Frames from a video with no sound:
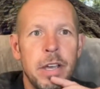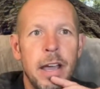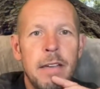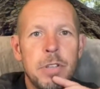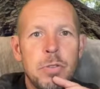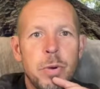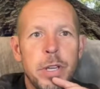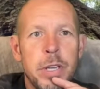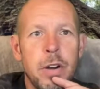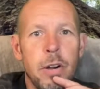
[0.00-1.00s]
I have the
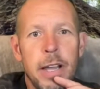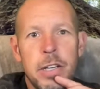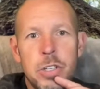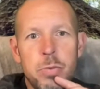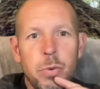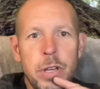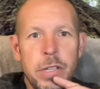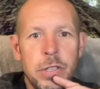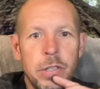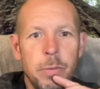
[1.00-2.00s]
tweet here and I could just read
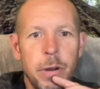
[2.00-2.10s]
it to you,